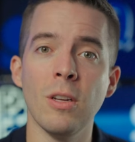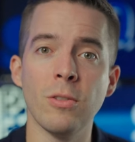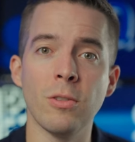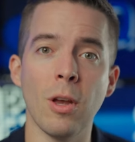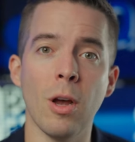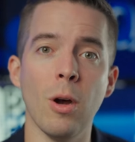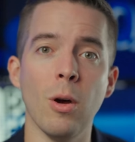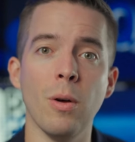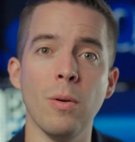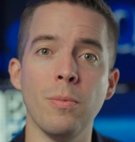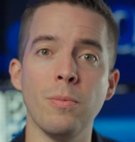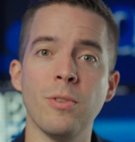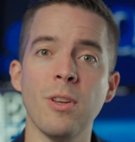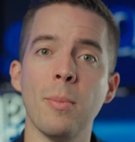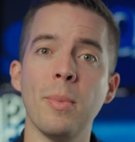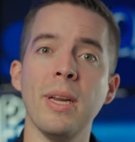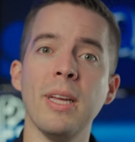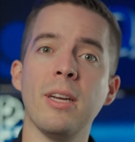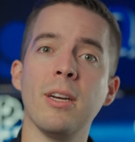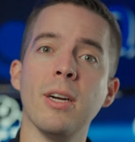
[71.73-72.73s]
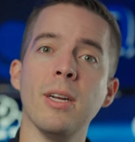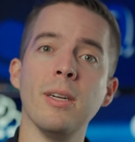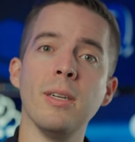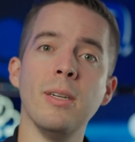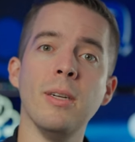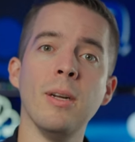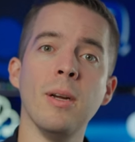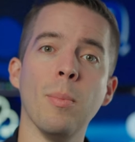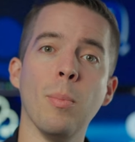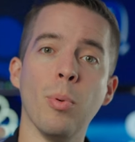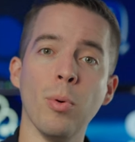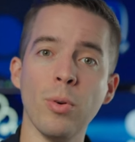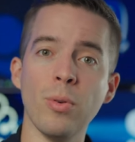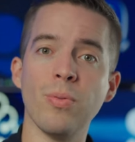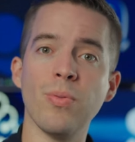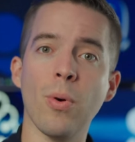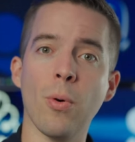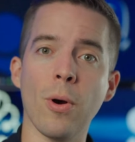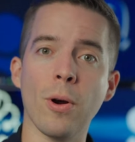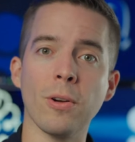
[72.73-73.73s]
So somebody could
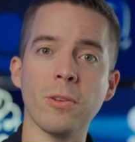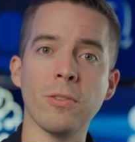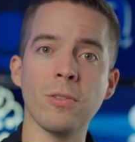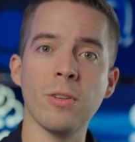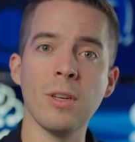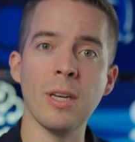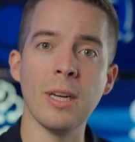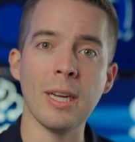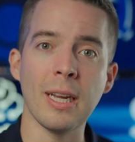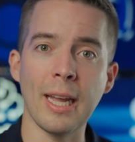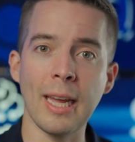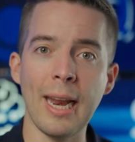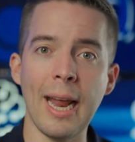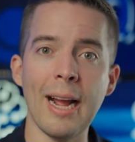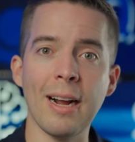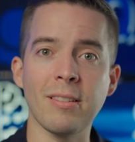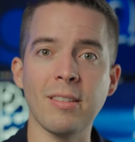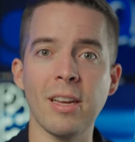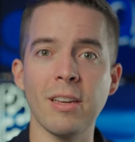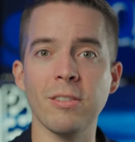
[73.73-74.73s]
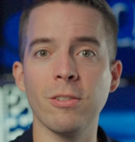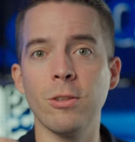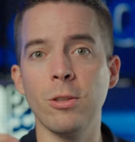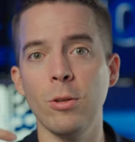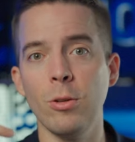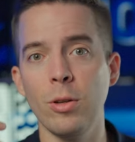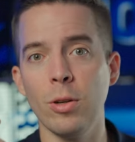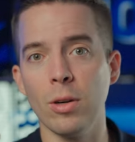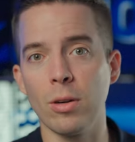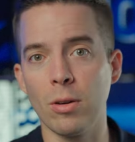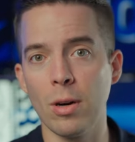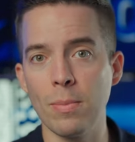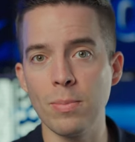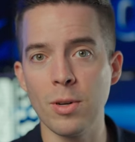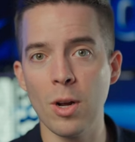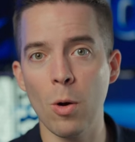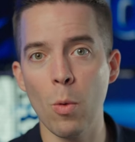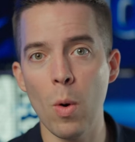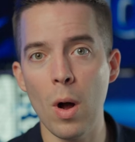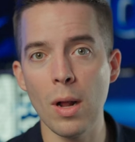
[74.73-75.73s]
brute force, get access to your
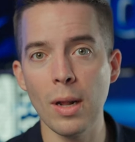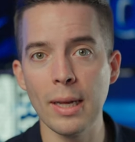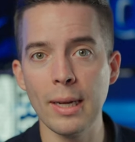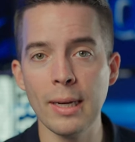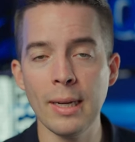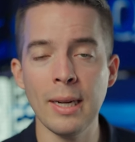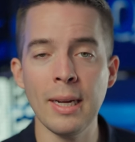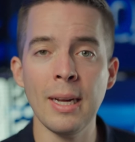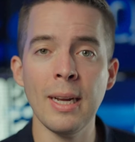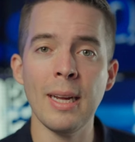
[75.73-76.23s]
crypto wallet,